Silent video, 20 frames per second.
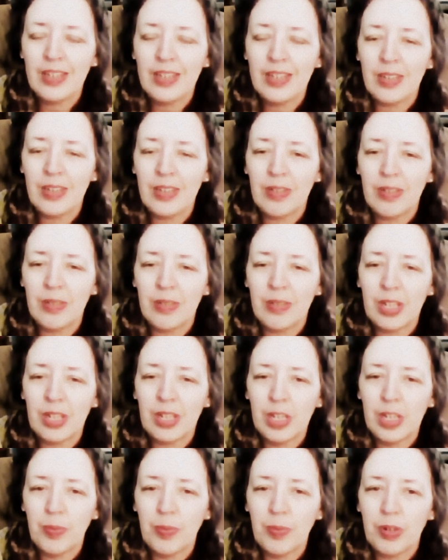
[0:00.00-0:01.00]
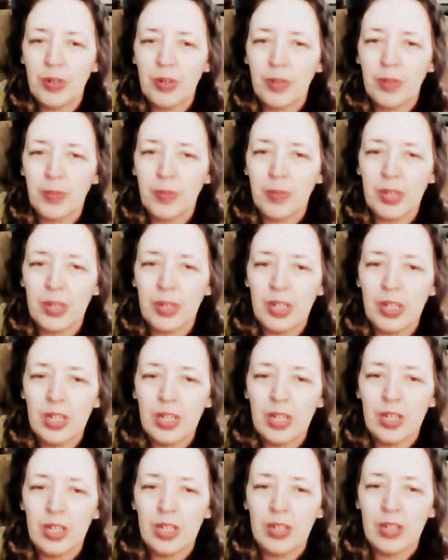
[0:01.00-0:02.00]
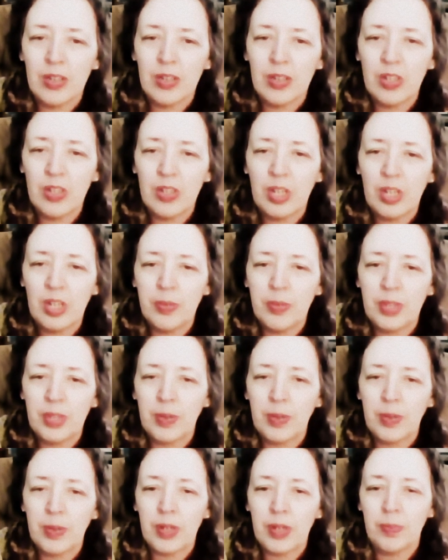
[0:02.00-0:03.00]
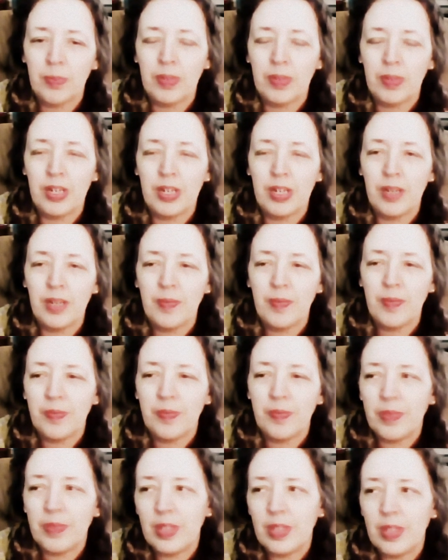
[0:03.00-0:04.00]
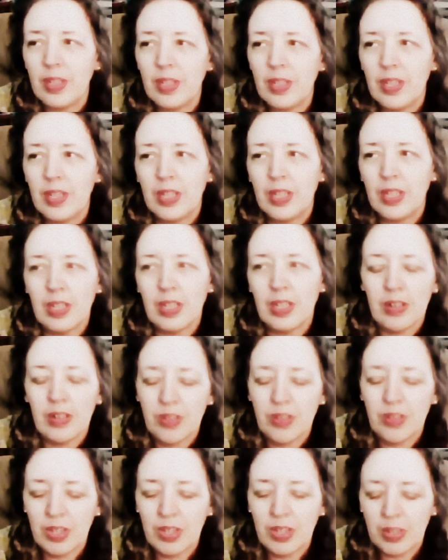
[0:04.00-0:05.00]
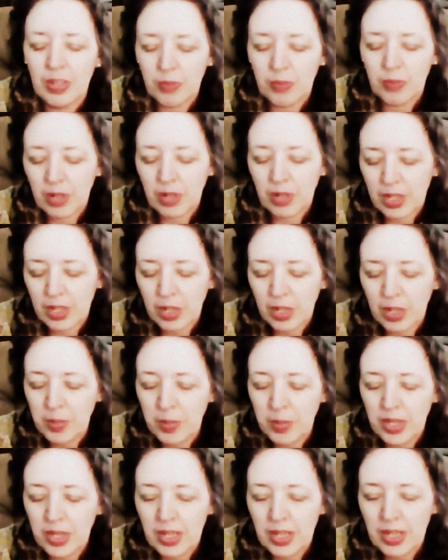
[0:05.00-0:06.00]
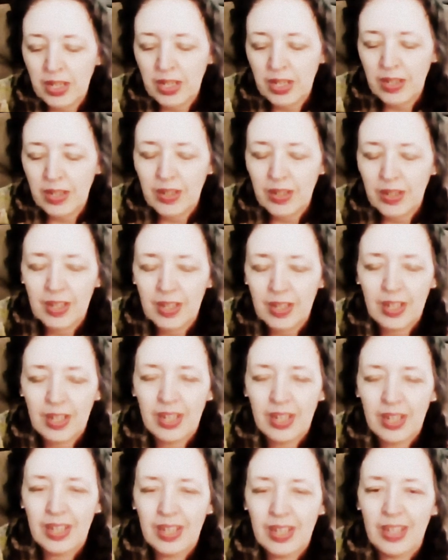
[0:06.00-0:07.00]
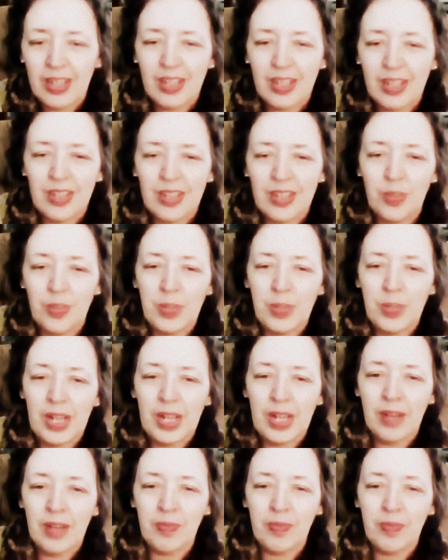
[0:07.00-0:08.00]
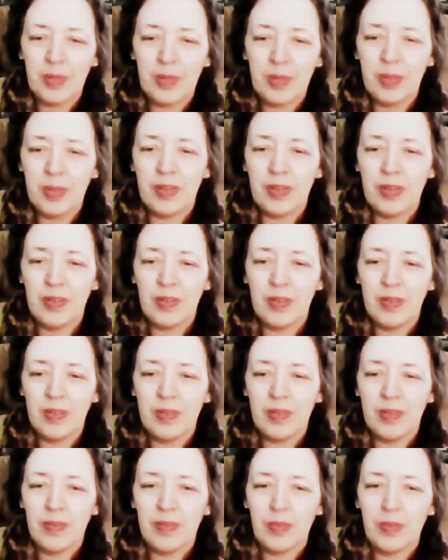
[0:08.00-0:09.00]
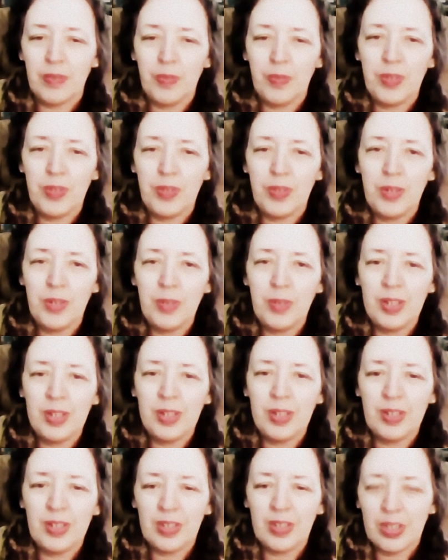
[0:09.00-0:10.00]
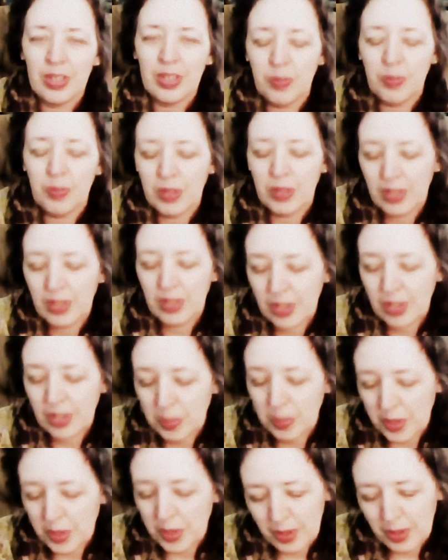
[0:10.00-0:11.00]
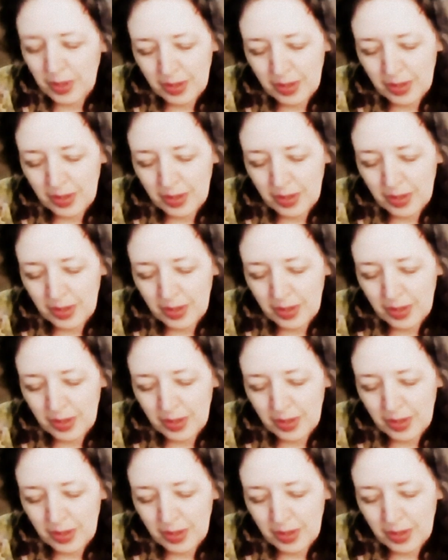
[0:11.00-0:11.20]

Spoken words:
so they keep her company, and she keeps them company. And there she is wanting to come in. She's been out maybe 15 minutes and she wants to come in.